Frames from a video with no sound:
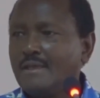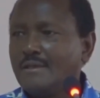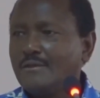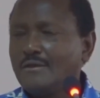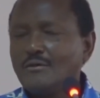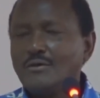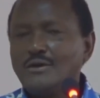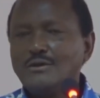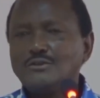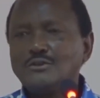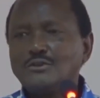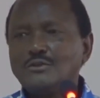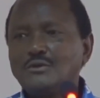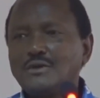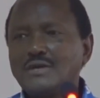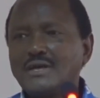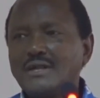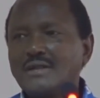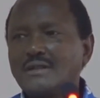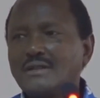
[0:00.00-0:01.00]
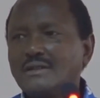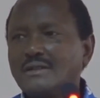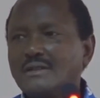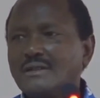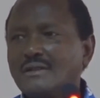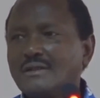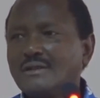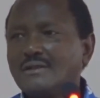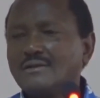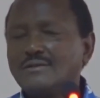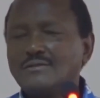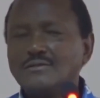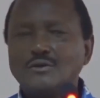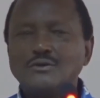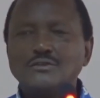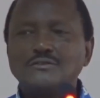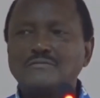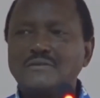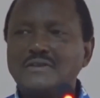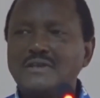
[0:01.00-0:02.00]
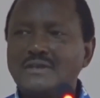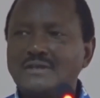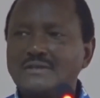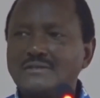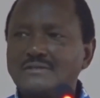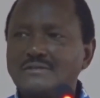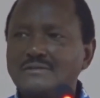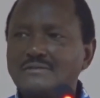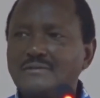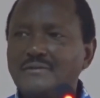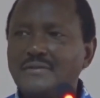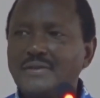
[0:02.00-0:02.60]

You're going to look at those figures.